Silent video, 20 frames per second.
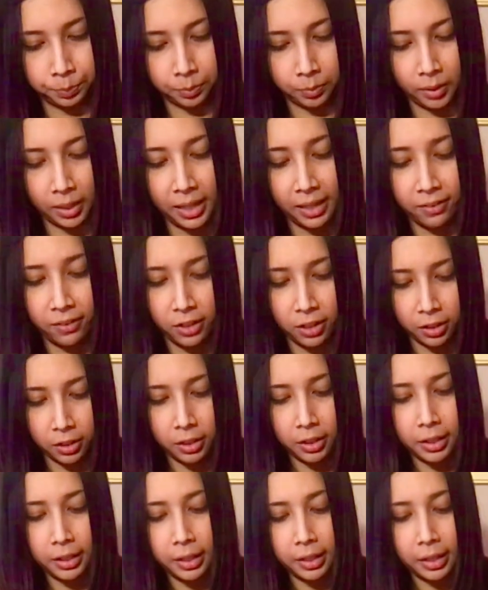Give it a
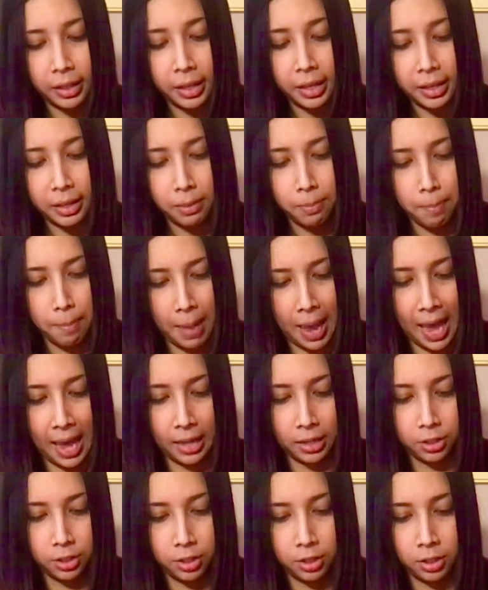good
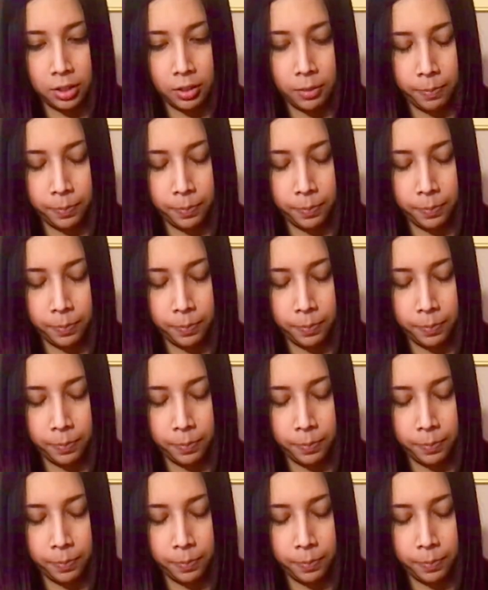mash.